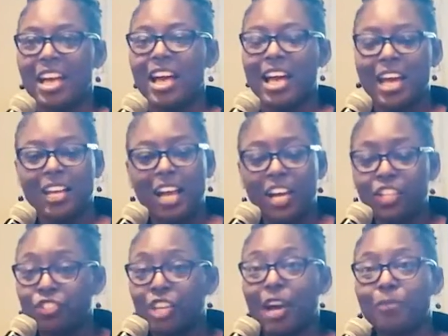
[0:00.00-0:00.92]
And I
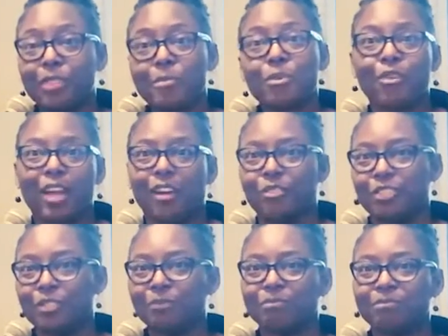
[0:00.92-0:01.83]
shopped them
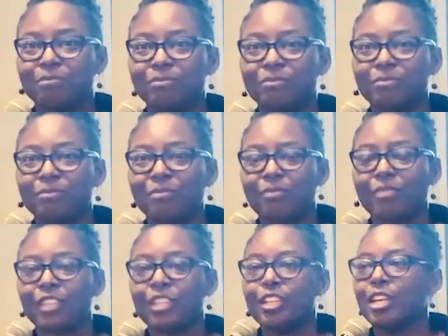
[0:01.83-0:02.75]
around.
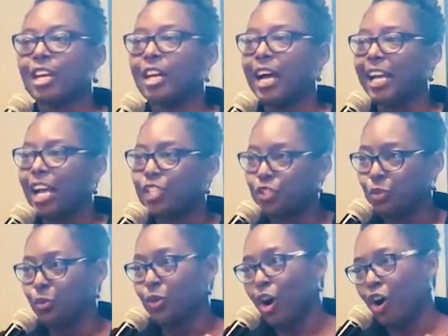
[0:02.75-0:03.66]
I got
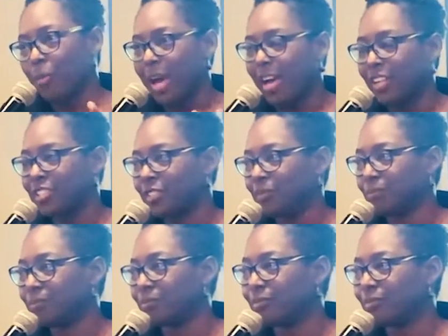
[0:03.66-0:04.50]
2 callbacks.